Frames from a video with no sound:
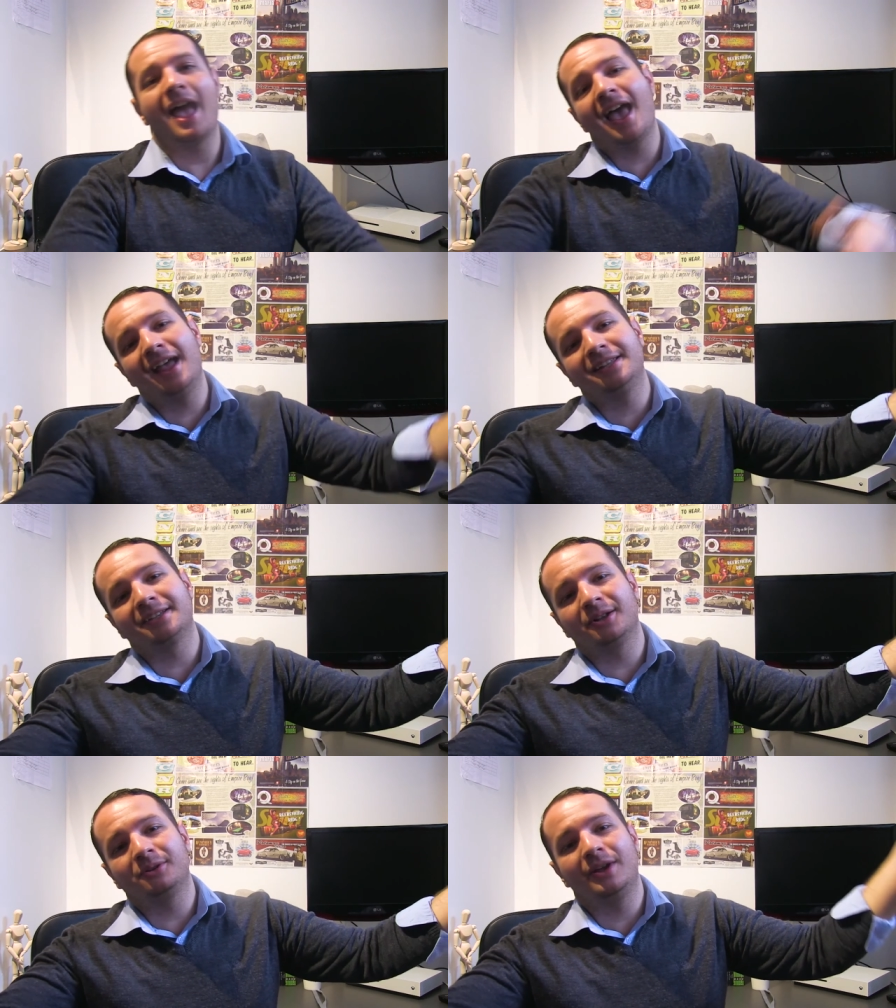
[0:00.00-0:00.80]
And
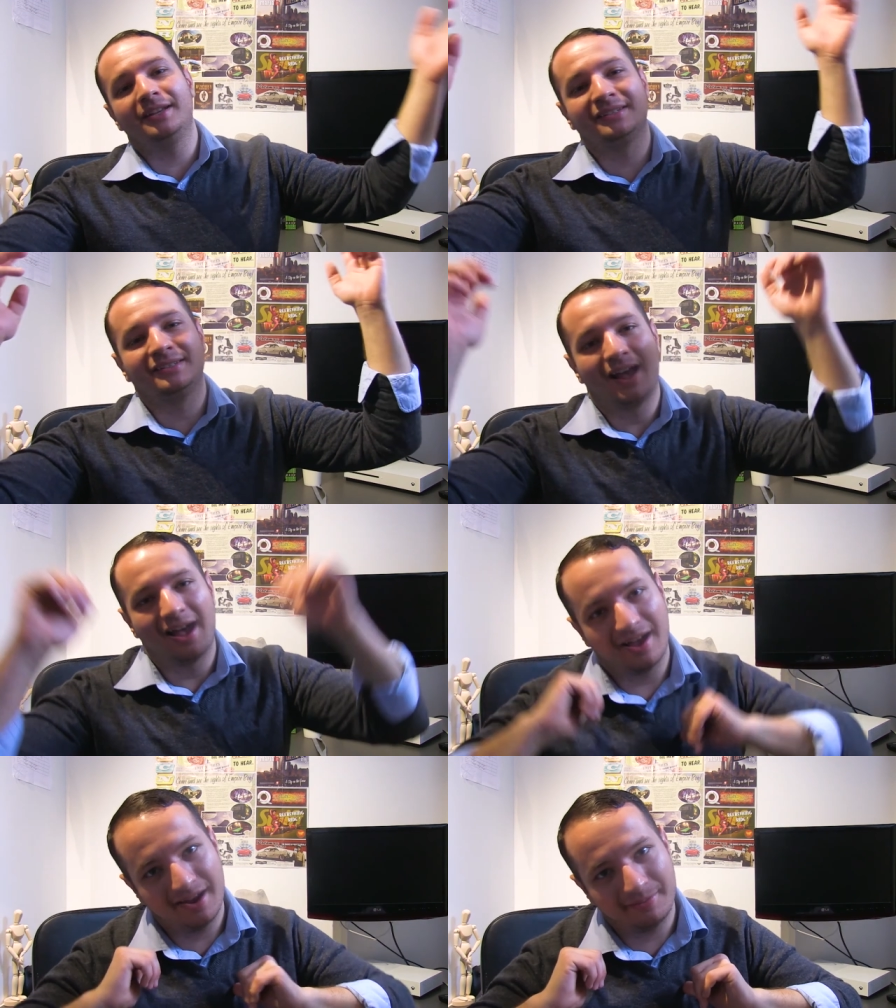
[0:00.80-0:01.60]
as always,
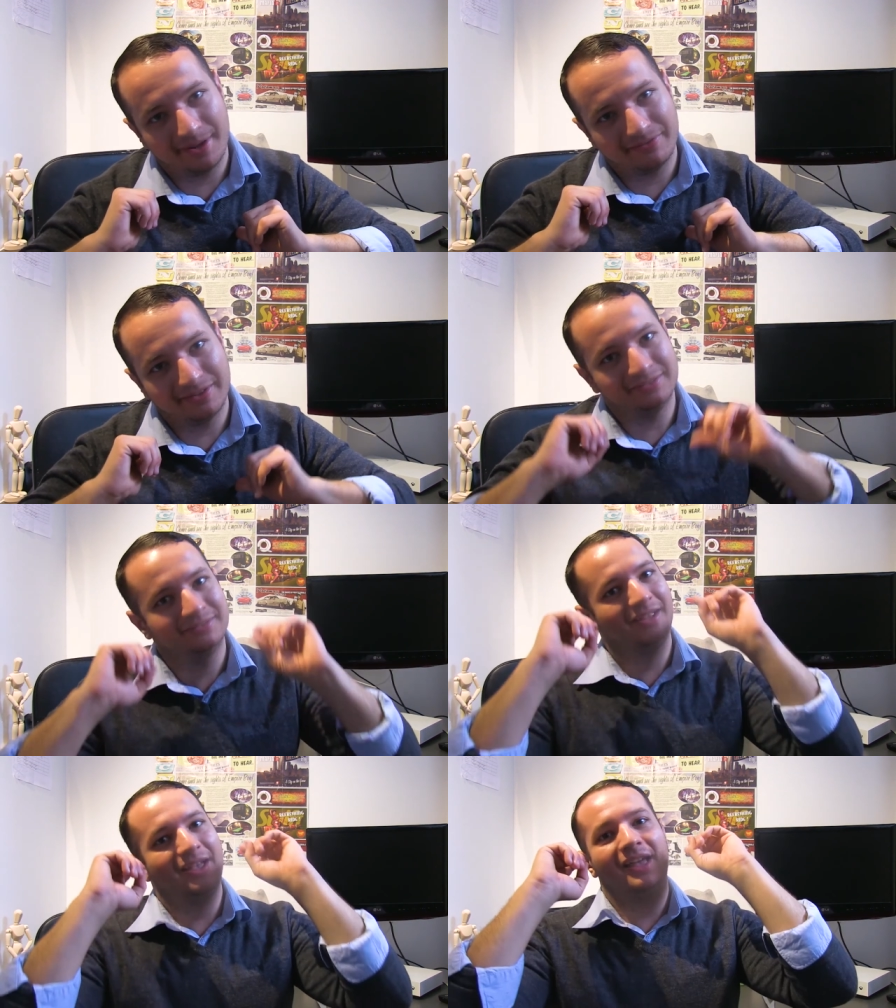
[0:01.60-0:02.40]
I am
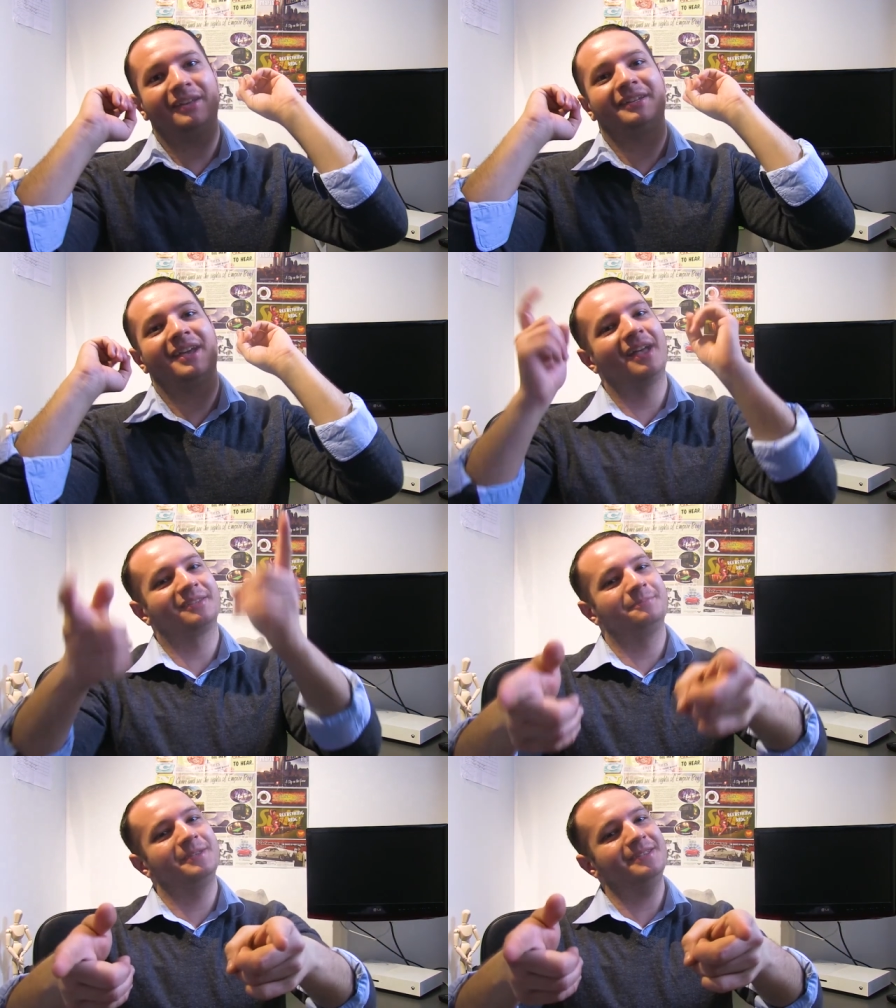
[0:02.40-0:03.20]
Evan, and it
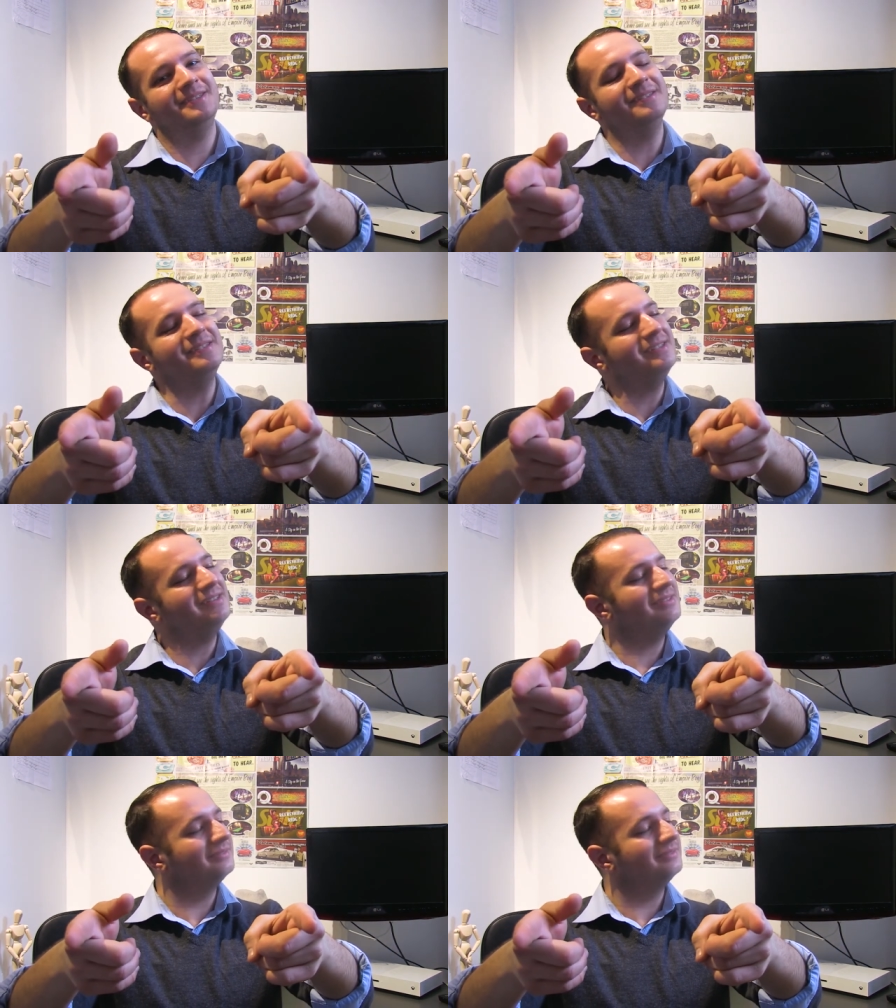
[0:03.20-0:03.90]
has been...